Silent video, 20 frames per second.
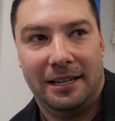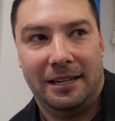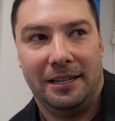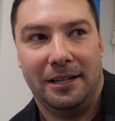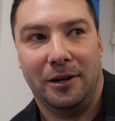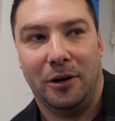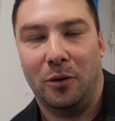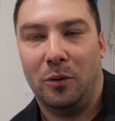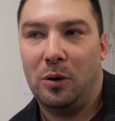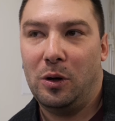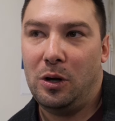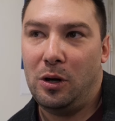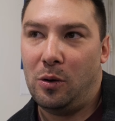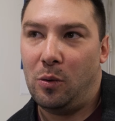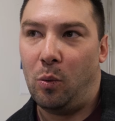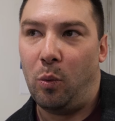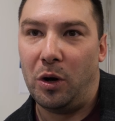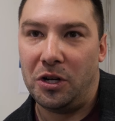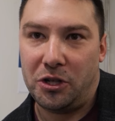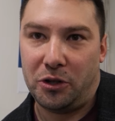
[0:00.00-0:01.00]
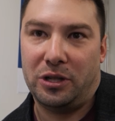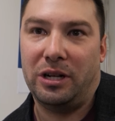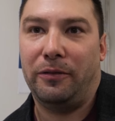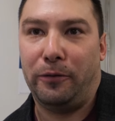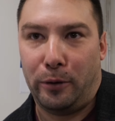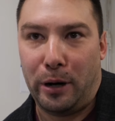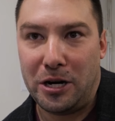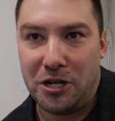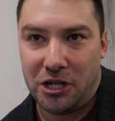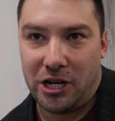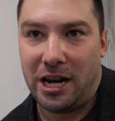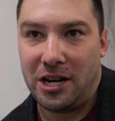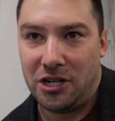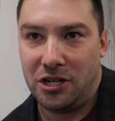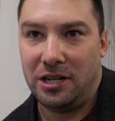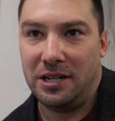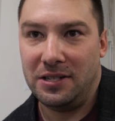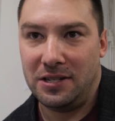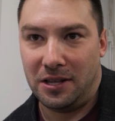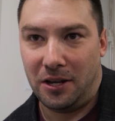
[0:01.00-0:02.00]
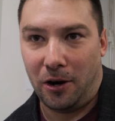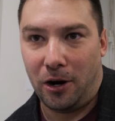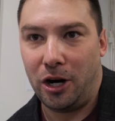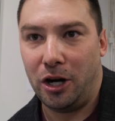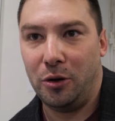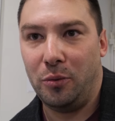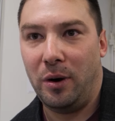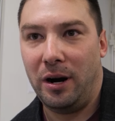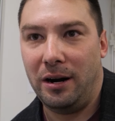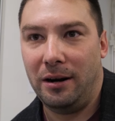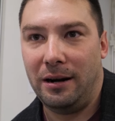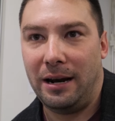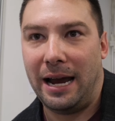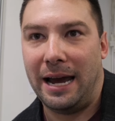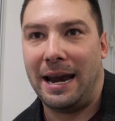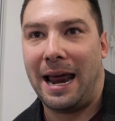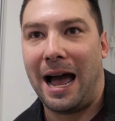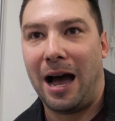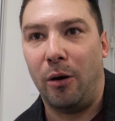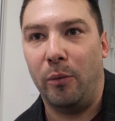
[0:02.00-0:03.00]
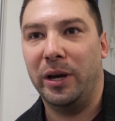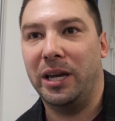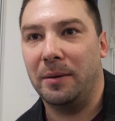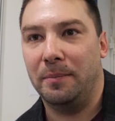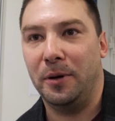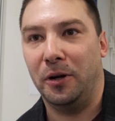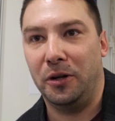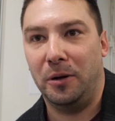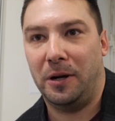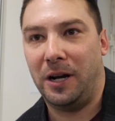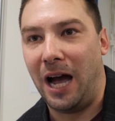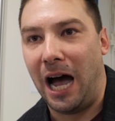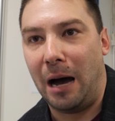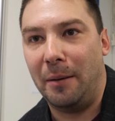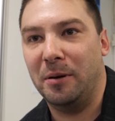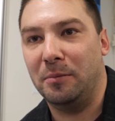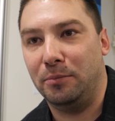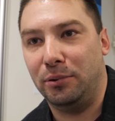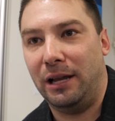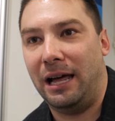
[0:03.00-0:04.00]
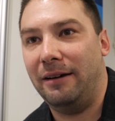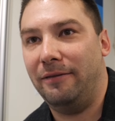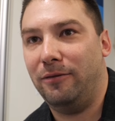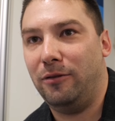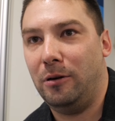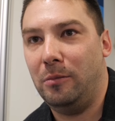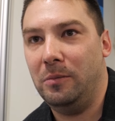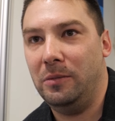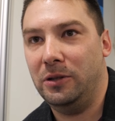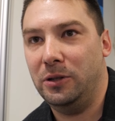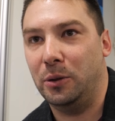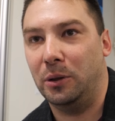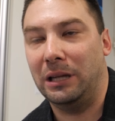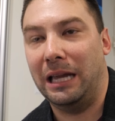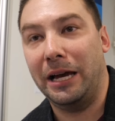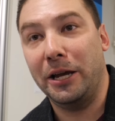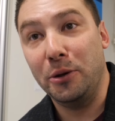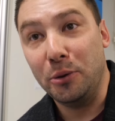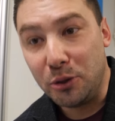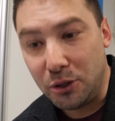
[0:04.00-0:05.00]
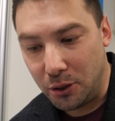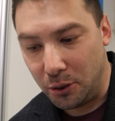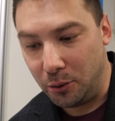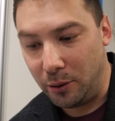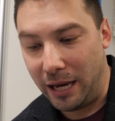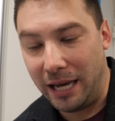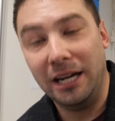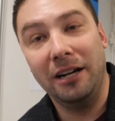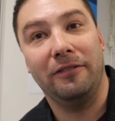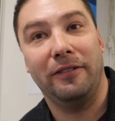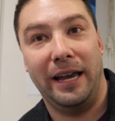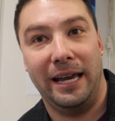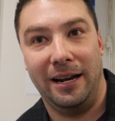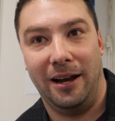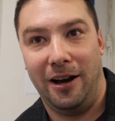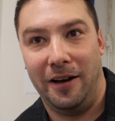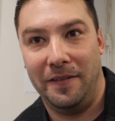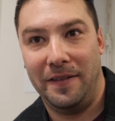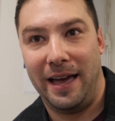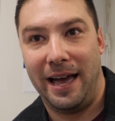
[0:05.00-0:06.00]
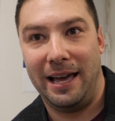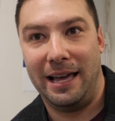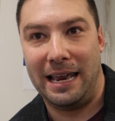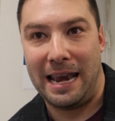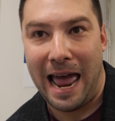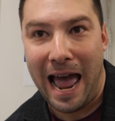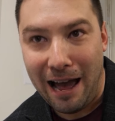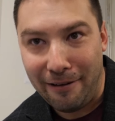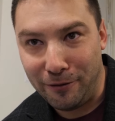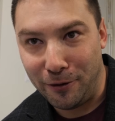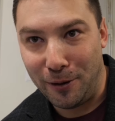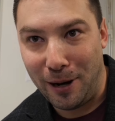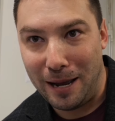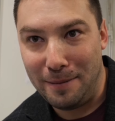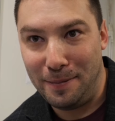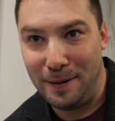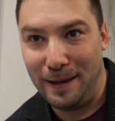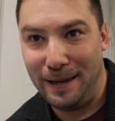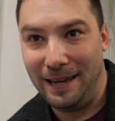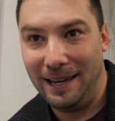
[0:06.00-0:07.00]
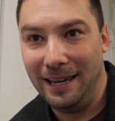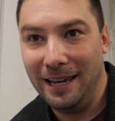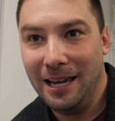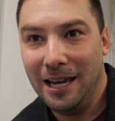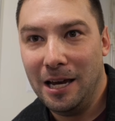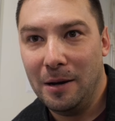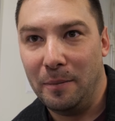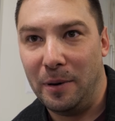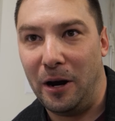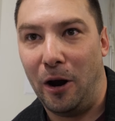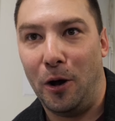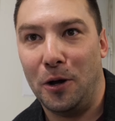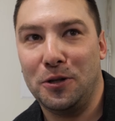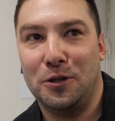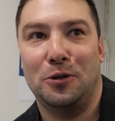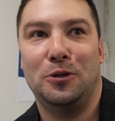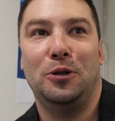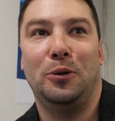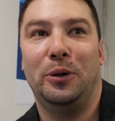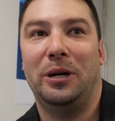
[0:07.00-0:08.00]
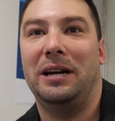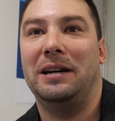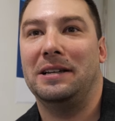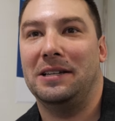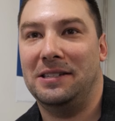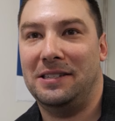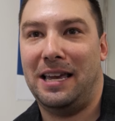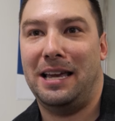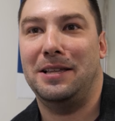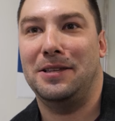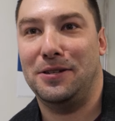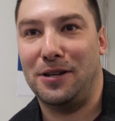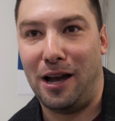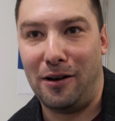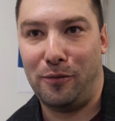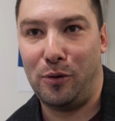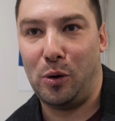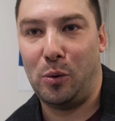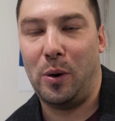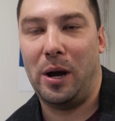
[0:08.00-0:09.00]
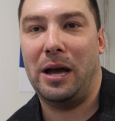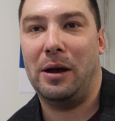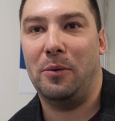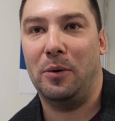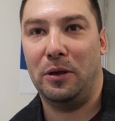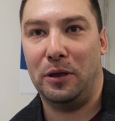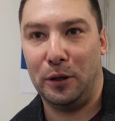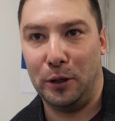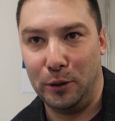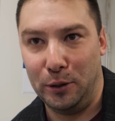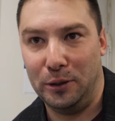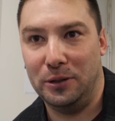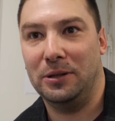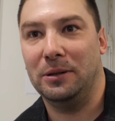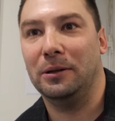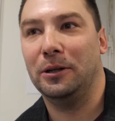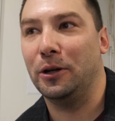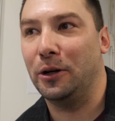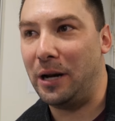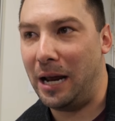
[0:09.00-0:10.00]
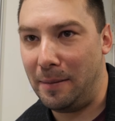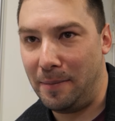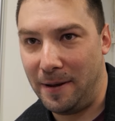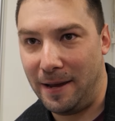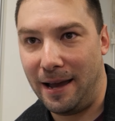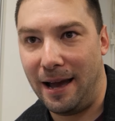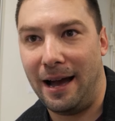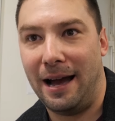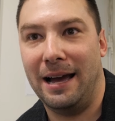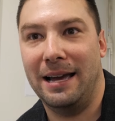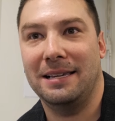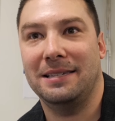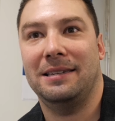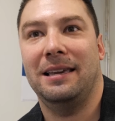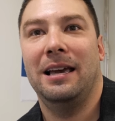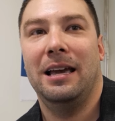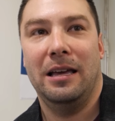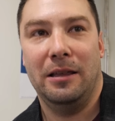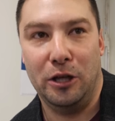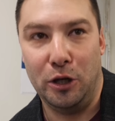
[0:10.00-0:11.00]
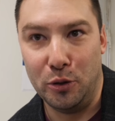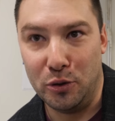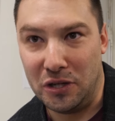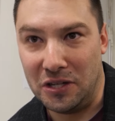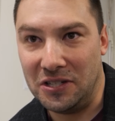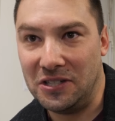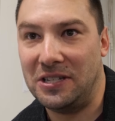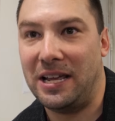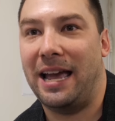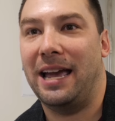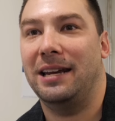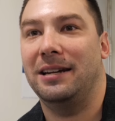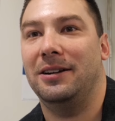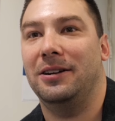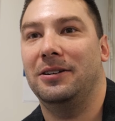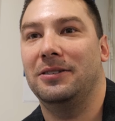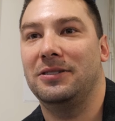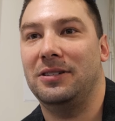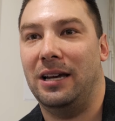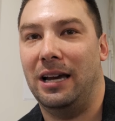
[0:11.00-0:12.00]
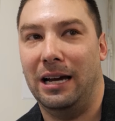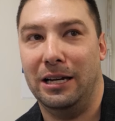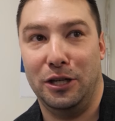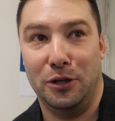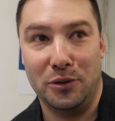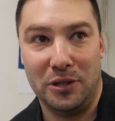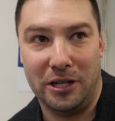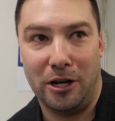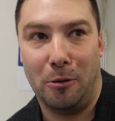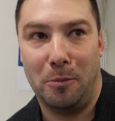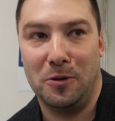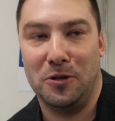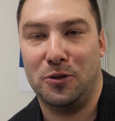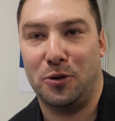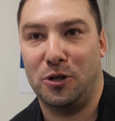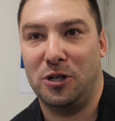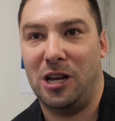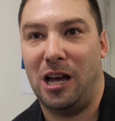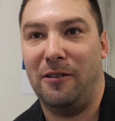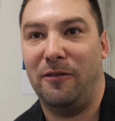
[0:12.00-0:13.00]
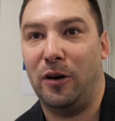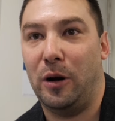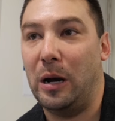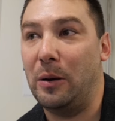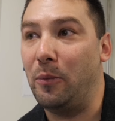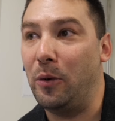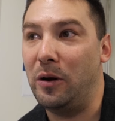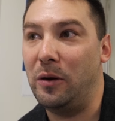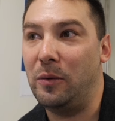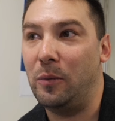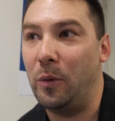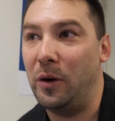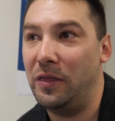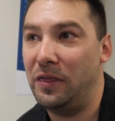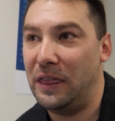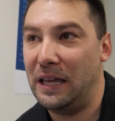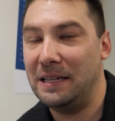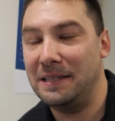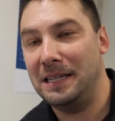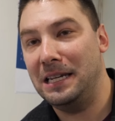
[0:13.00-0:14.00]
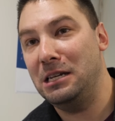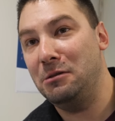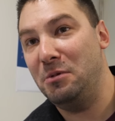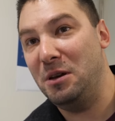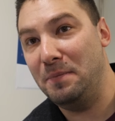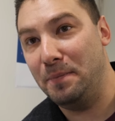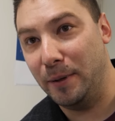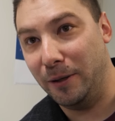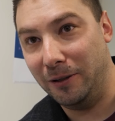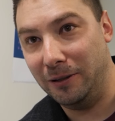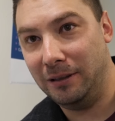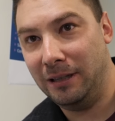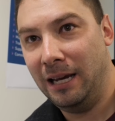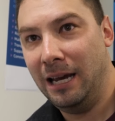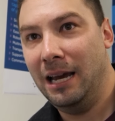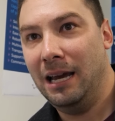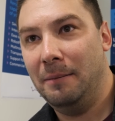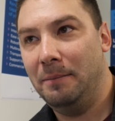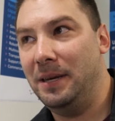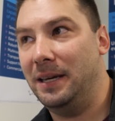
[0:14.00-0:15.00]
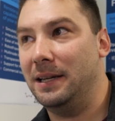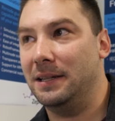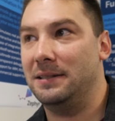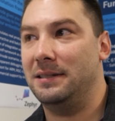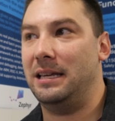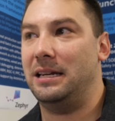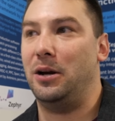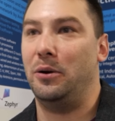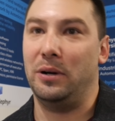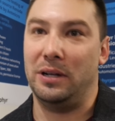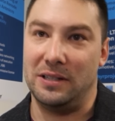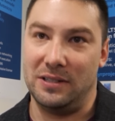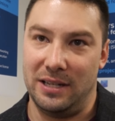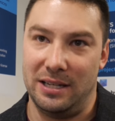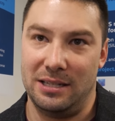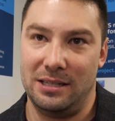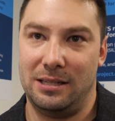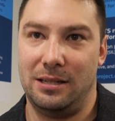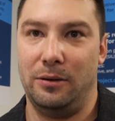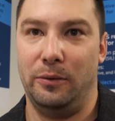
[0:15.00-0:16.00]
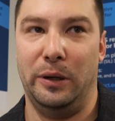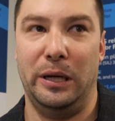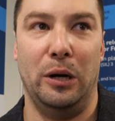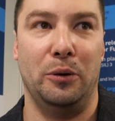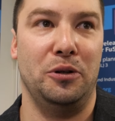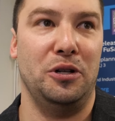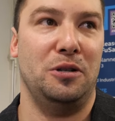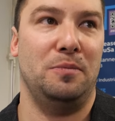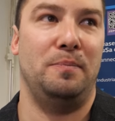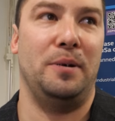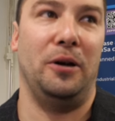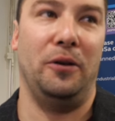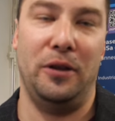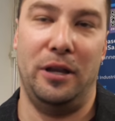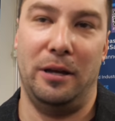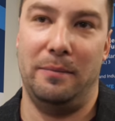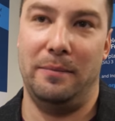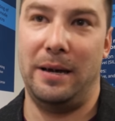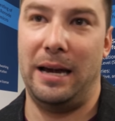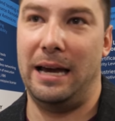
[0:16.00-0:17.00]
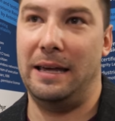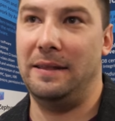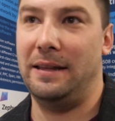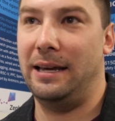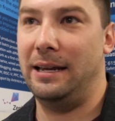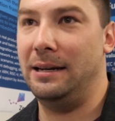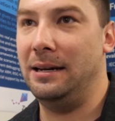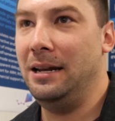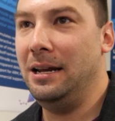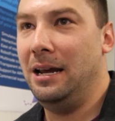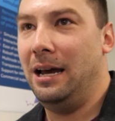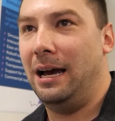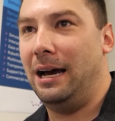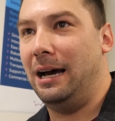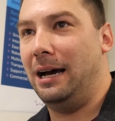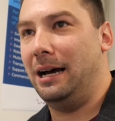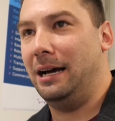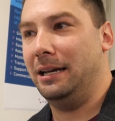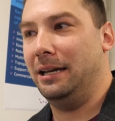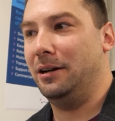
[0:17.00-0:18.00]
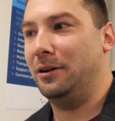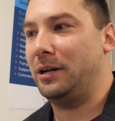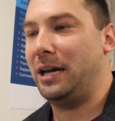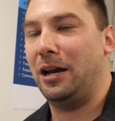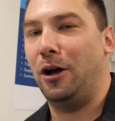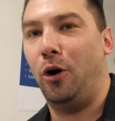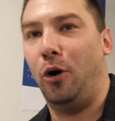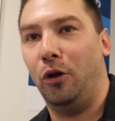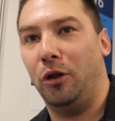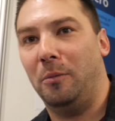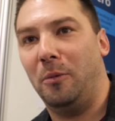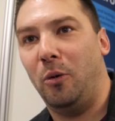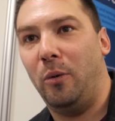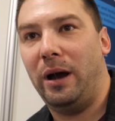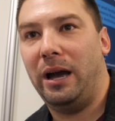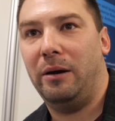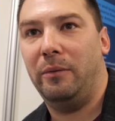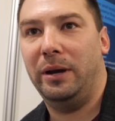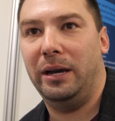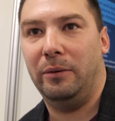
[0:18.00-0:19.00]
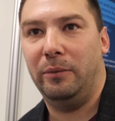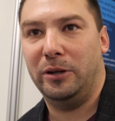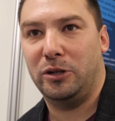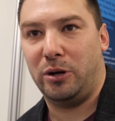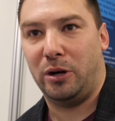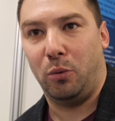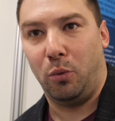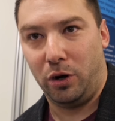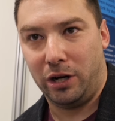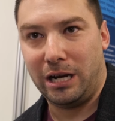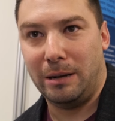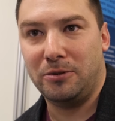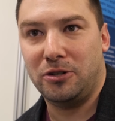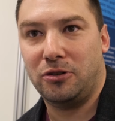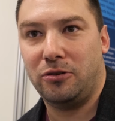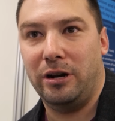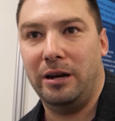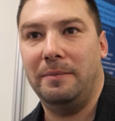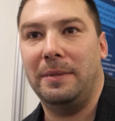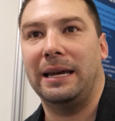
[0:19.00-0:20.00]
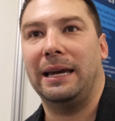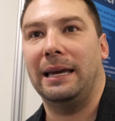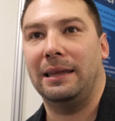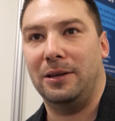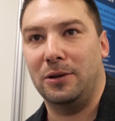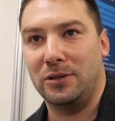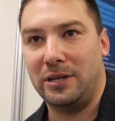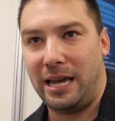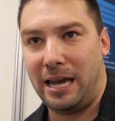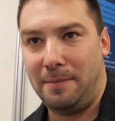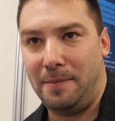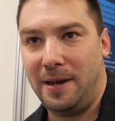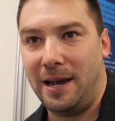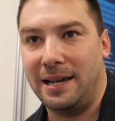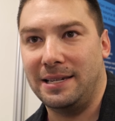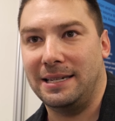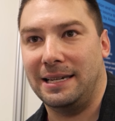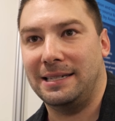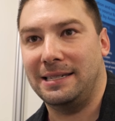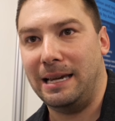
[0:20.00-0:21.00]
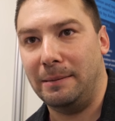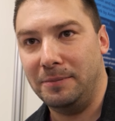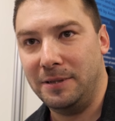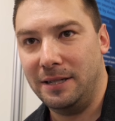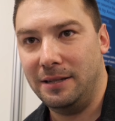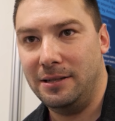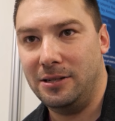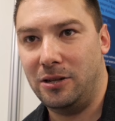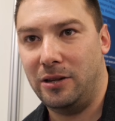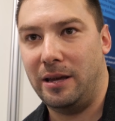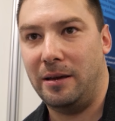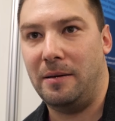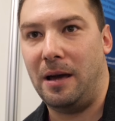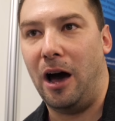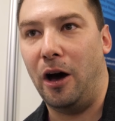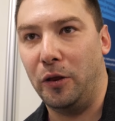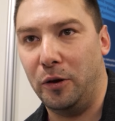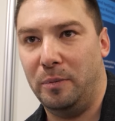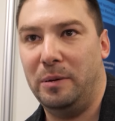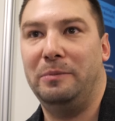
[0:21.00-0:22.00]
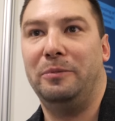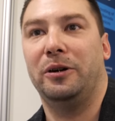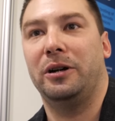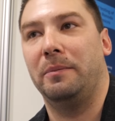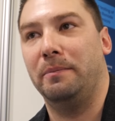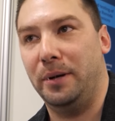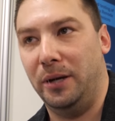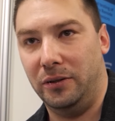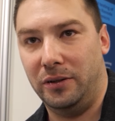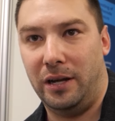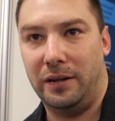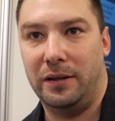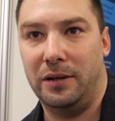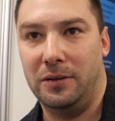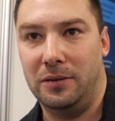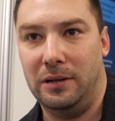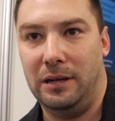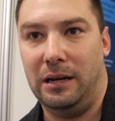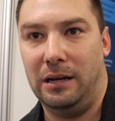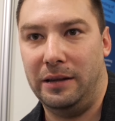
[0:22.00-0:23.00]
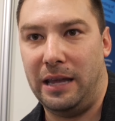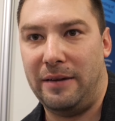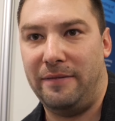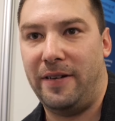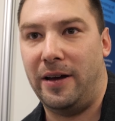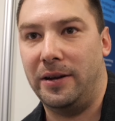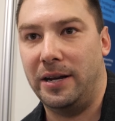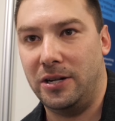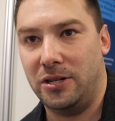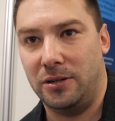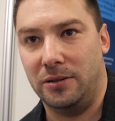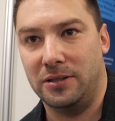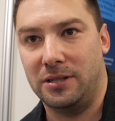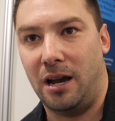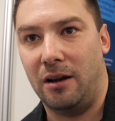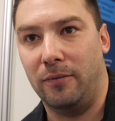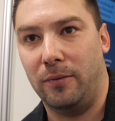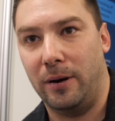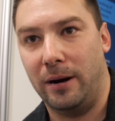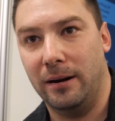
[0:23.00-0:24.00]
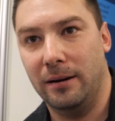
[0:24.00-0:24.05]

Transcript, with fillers: you know, what your differentiation is in the hardware and how we could build a common platform to allow you to innovate on that and have your IP, but also do it in a sane software way with good APIs, using standards, using open source software. And when things need to be built because they don't exist, we don't just build them and then you know, kind of hold them away. We try to work upstream and get those APIs accepted so that other people can build on that foundational software.